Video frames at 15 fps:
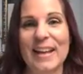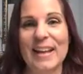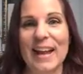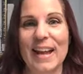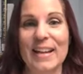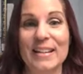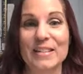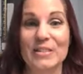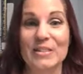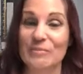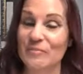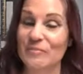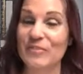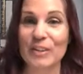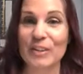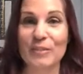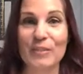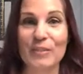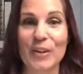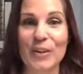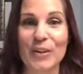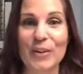and V for
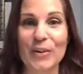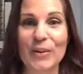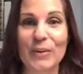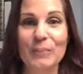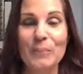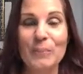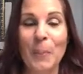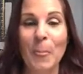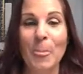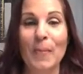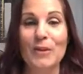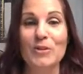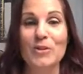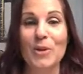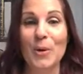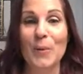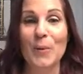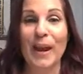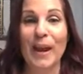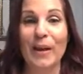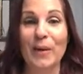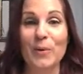vertical. So
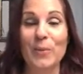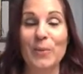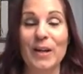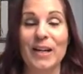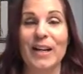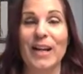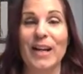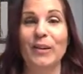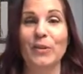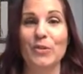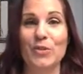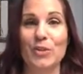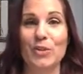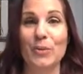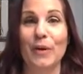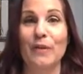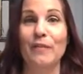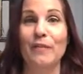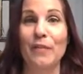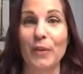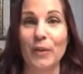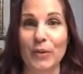angle 1 and angle 2 are
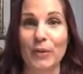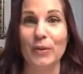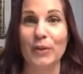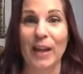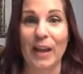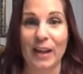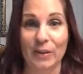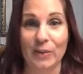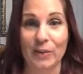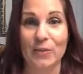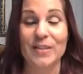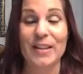vertical angles.